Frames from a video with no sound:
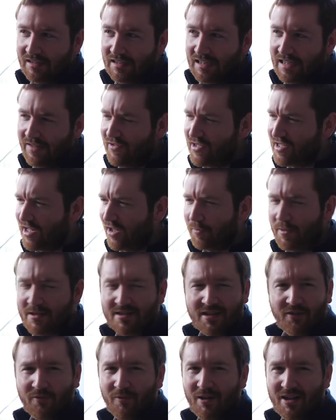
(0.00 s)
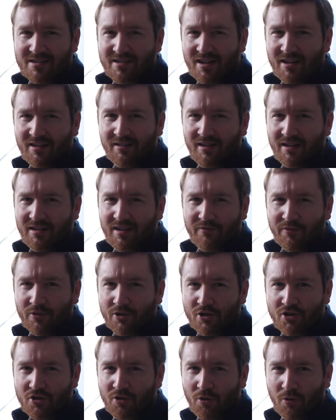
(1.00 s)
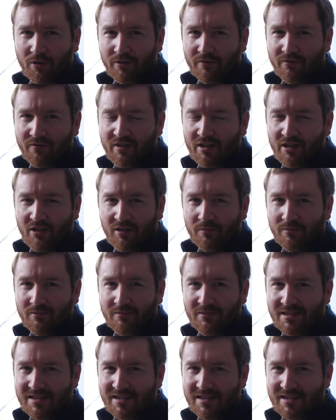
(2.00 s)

Even South by Southwest, I think for a short film,